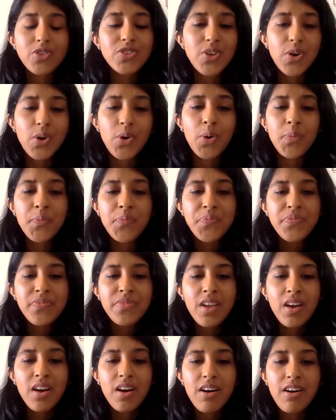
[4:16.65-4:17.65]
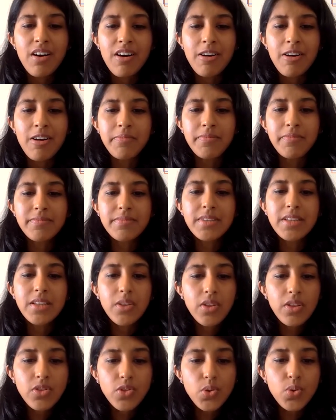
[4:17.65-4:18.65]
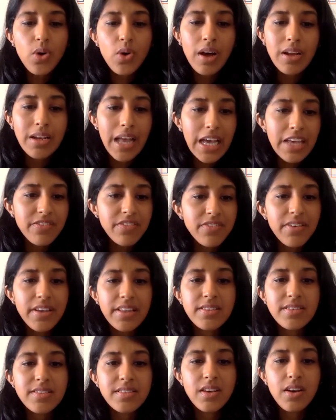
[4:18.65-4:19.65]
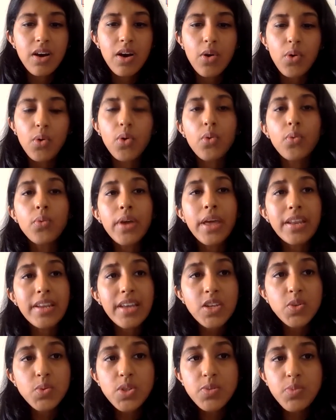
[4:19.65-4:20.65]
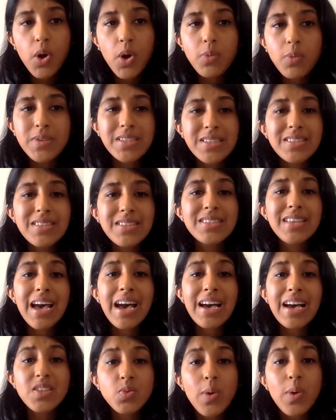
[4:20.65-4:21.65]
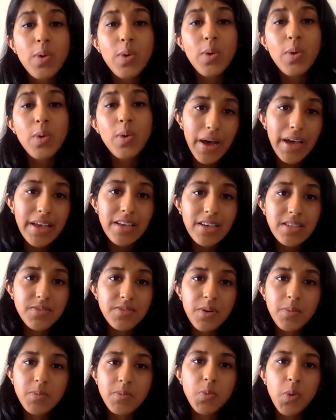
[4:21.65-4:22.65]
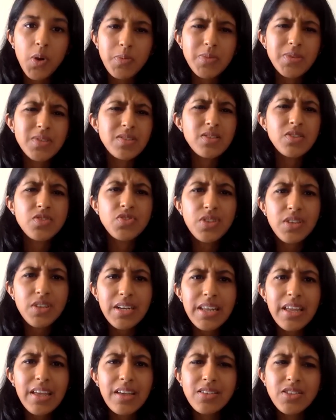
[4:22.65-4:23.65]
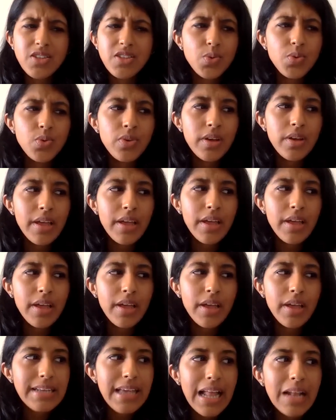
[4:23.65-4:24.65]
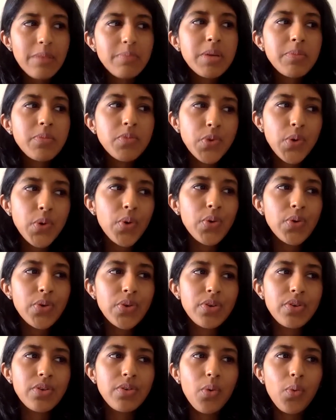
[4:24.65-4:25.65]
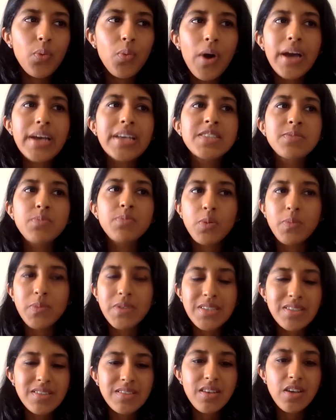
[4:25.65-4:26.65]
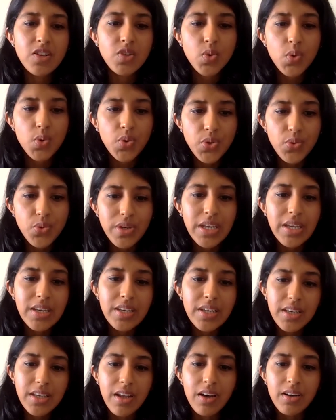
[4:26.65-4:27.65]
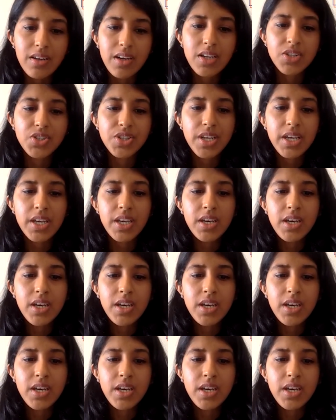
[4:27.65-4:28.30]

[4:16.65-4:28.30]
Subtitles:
So through our live events, we engage with small businesses as well as buyers from small businesses to help them know why small businesses are so unique in our country.